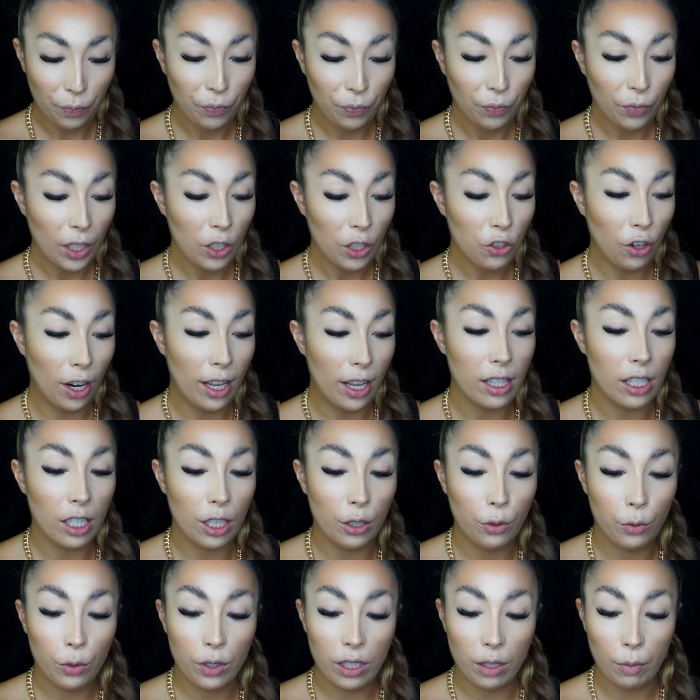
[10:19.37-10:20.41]

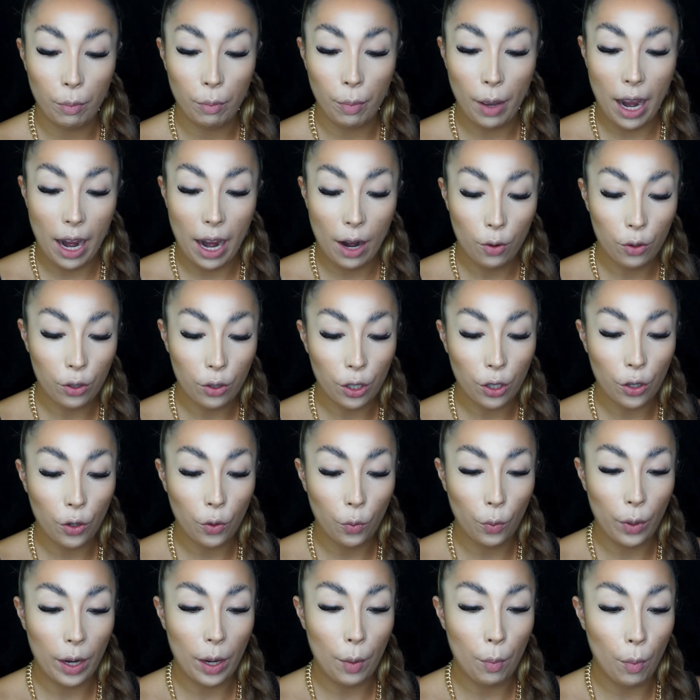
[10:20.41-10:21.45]
translucent powder
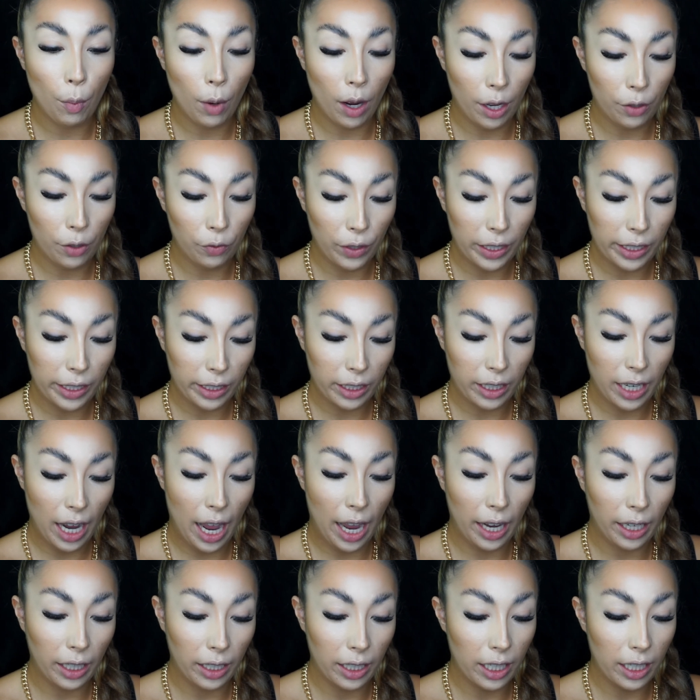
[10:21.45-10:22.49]
with my Real
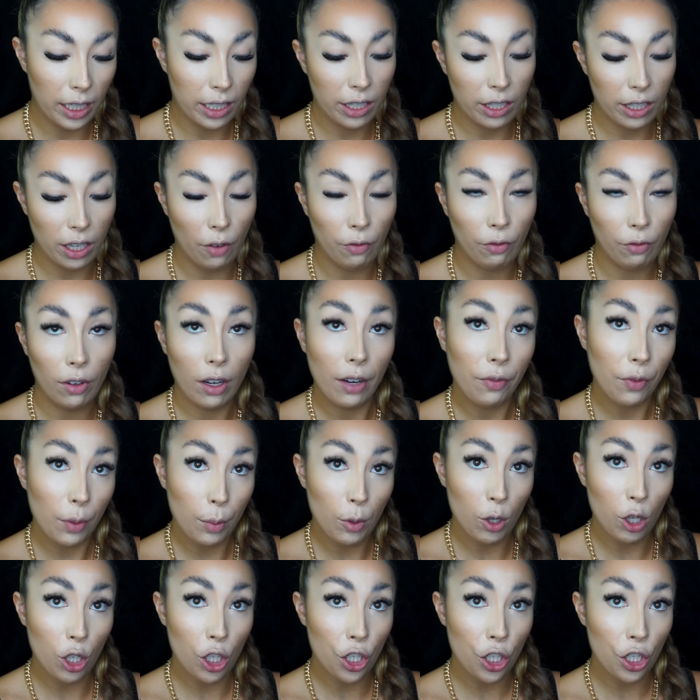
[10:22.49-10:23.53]
Techniques fluffy
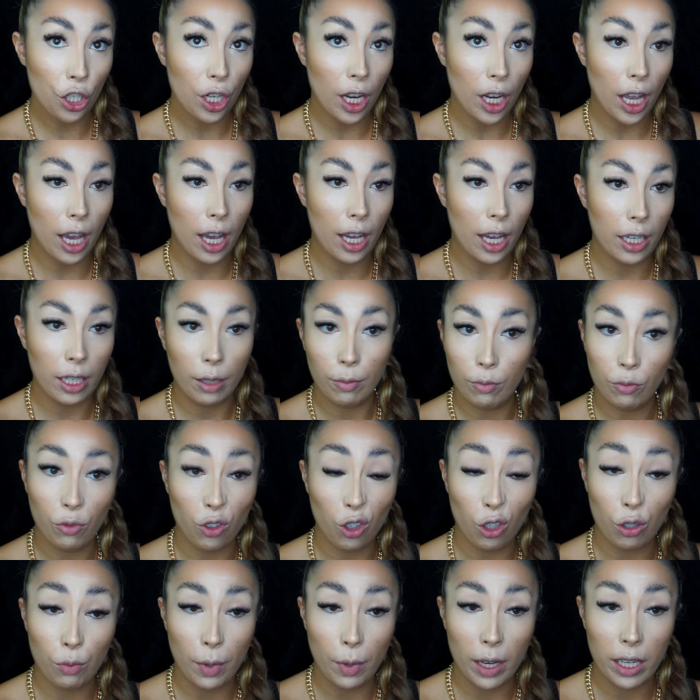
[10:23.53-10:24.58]
brush, and I'm
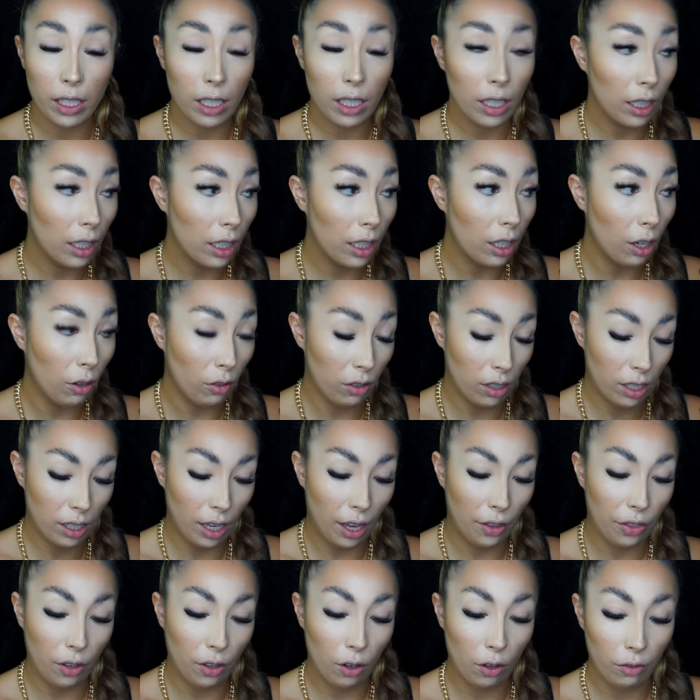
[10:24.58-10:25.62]
just basically gonna
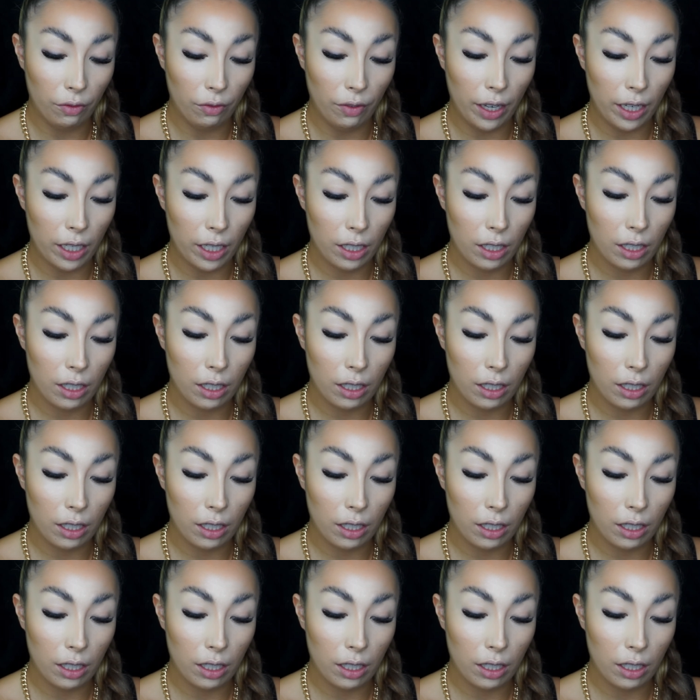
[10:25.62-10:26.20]
set the whole face.